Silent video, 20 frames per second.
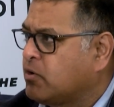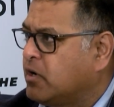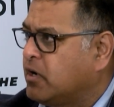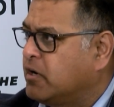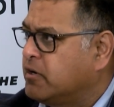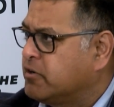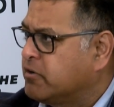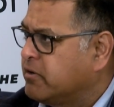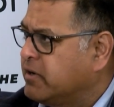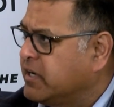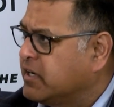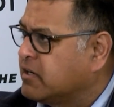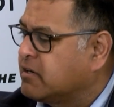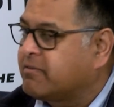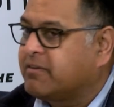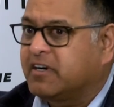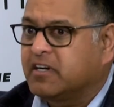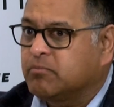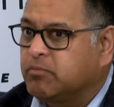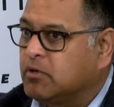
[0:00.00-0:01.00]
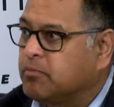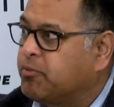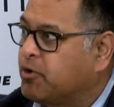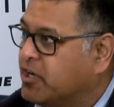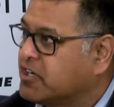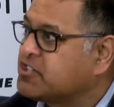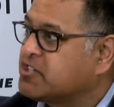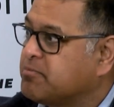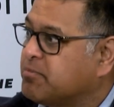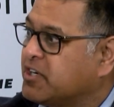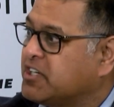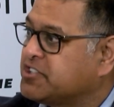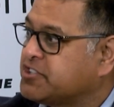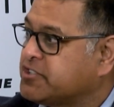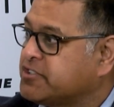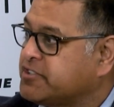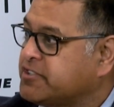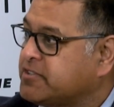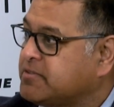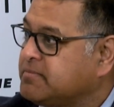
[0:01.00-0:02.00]
under incredible production
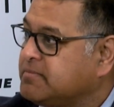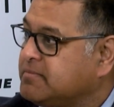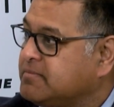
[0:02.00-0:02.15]
pressures.